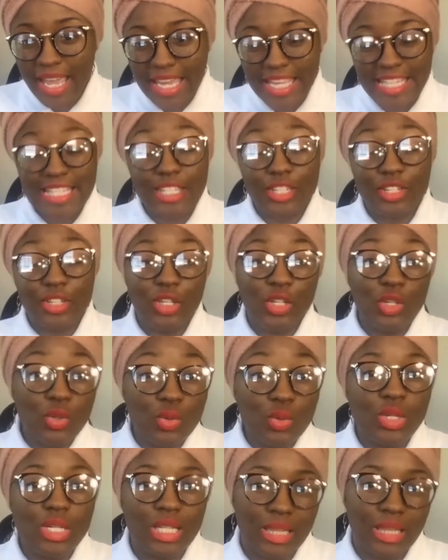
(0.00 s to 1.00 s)
It's a
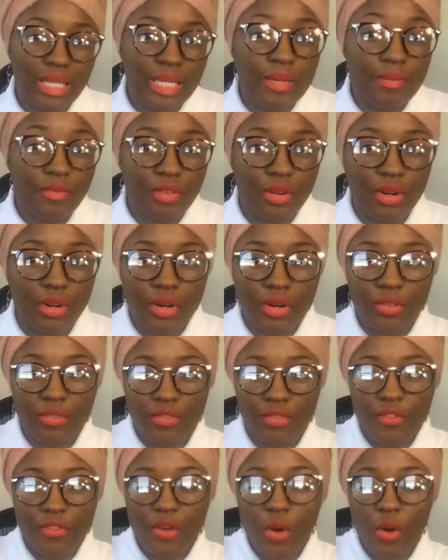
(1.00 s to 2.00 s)
huge leap for
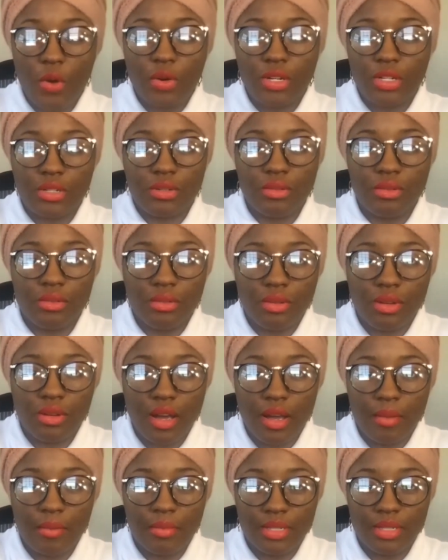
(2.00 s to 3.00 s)
folk to
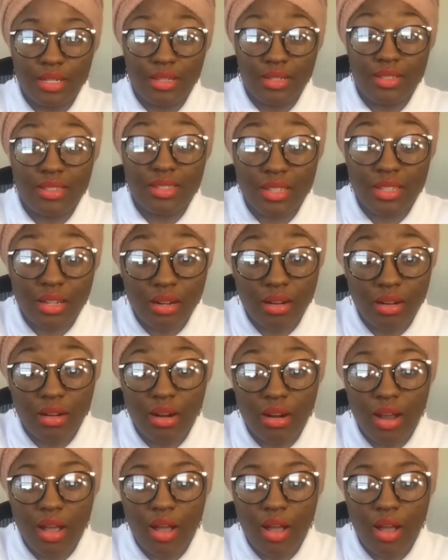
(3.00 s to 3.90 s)
consider